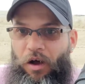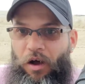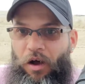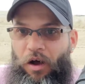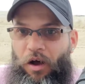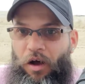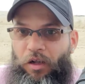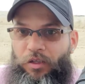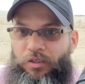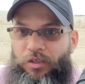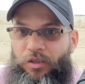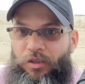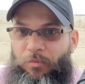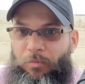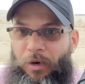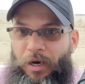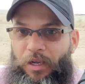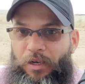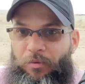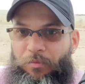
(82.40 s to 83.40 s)
onto the
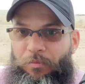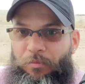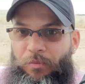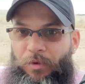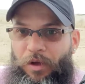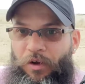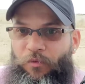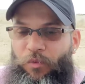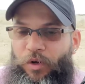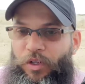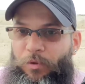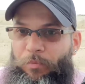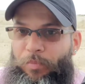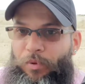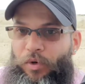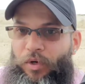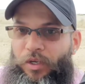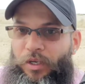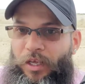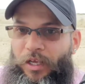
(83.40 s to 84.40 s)
bottom of where the
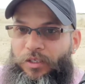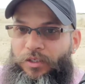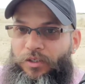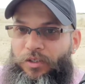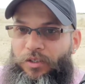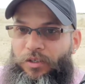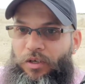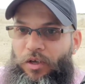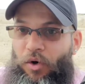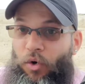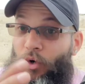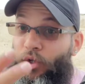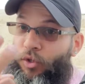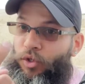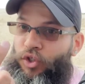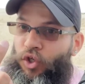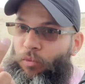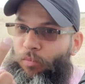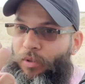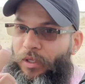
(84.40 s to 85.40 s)
boot connects, or the
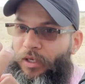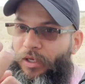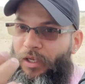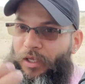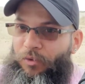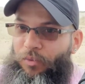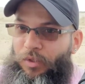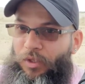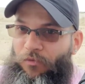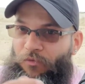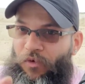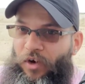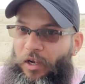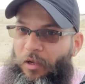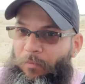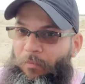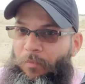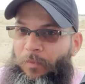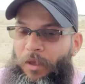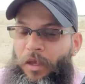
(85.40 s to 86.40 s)
sole plate connects with the
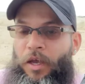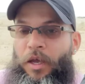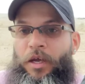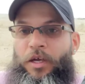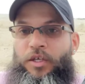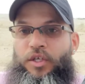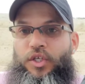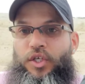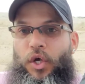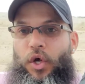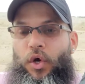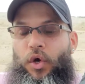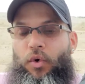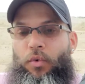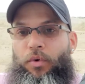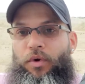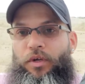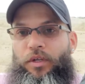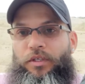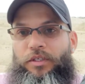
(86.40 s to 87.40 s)
frame. So
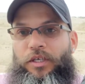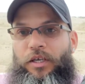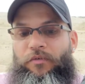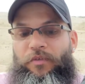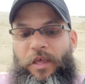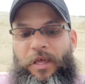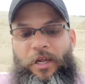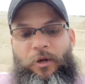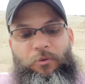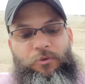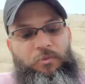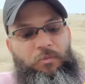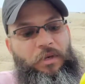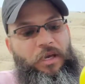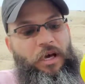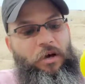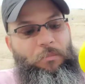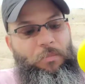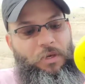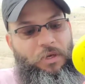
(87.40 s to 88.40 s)
we're gonna see if that helps
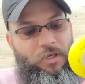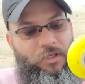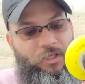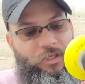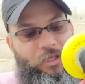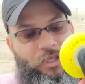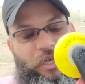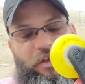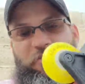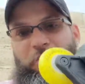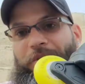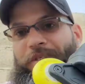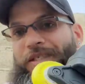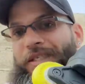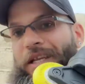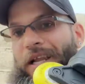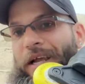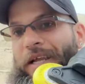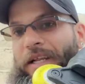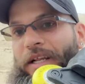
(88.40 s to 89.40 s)
me out, because I think I've been
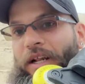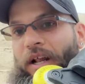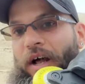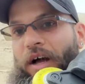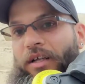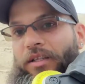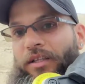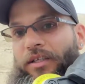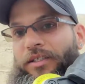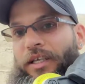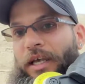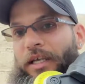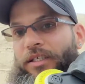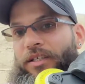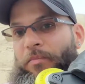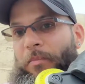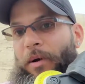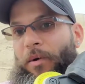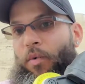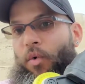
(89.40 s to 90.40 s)
sliding it on the sides
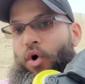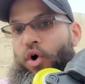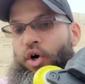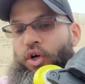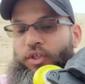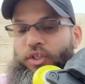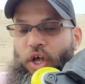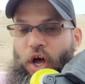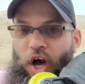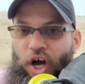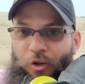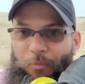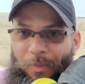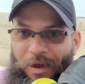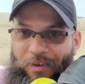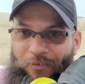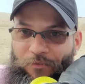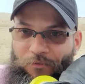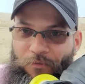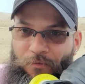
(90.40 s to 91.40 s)
of my walls on
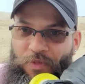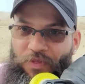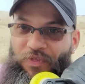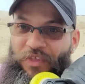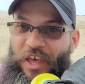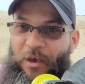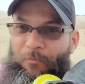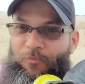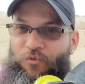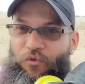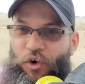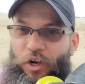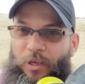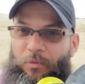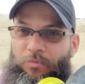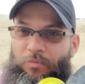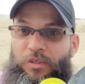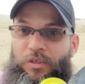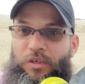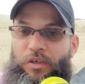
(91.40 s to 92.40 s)
my them
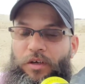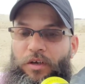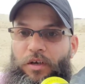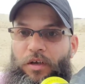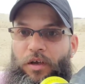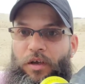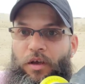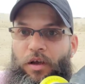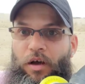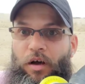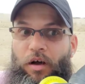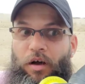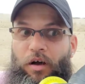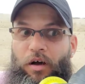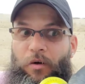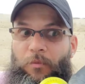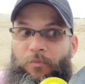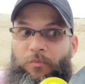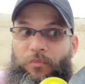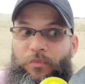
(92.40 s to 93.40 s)
frames
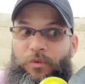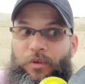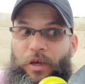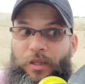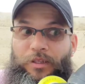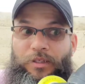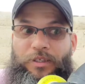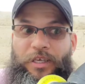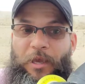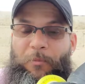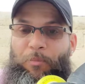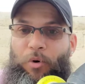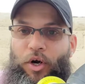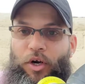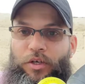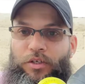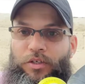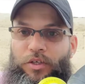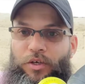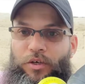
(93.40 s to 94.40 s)
um, at the skate
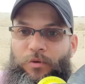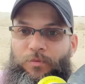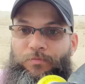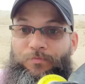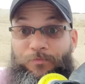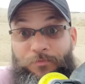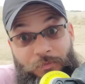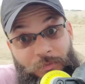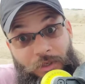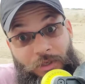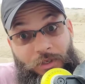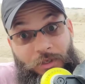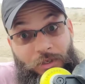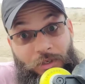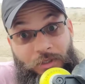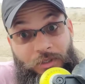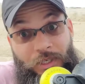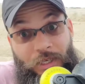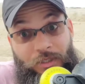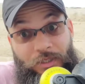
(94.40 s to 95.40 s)
park. So
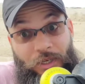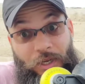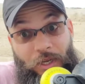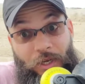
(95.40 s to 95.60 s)
let's see how today